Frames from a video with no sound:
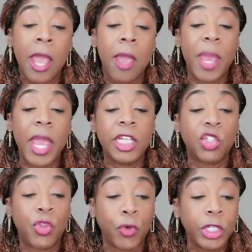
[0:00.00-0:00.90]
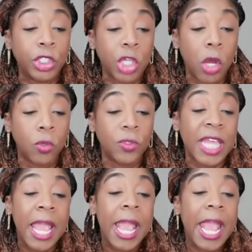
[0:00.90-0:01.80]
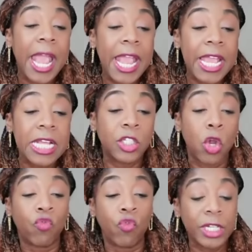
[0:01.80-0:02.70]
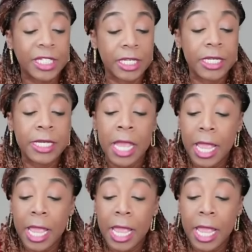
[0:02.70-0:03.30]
Page 3 shows handwritten,